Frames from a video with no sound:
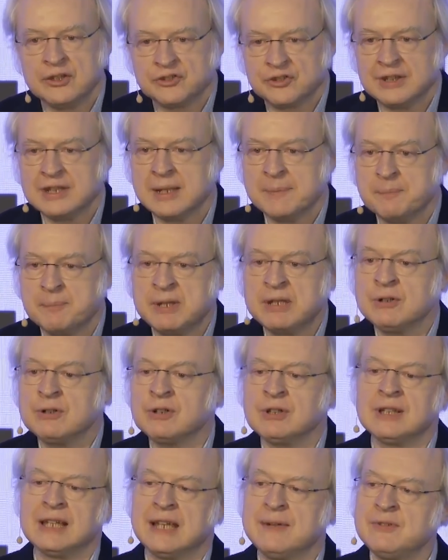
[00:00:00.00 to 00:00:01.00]

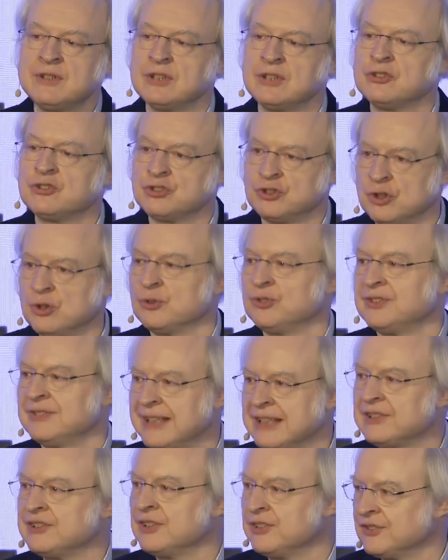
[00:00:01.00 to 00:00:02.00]
Empirical evidence shows
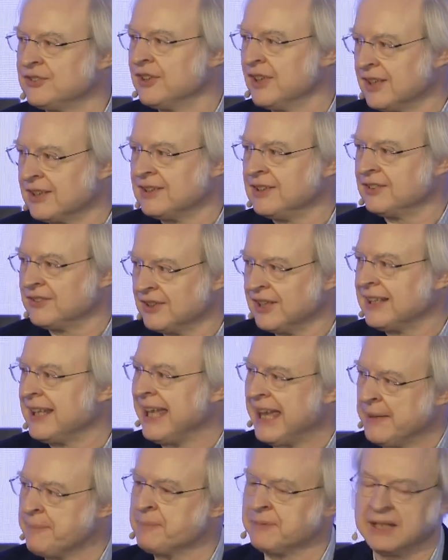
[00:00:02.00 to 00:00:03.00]
that just is not
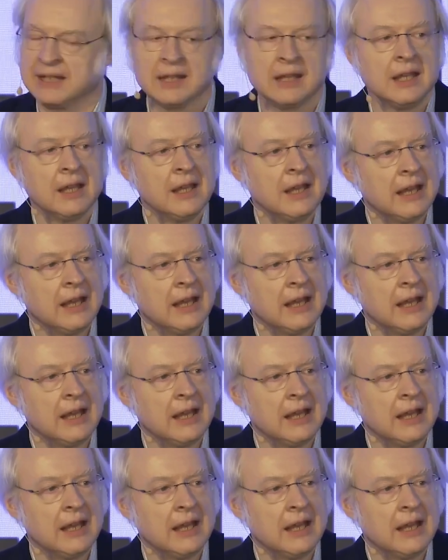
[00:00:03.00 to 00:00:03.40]
happening.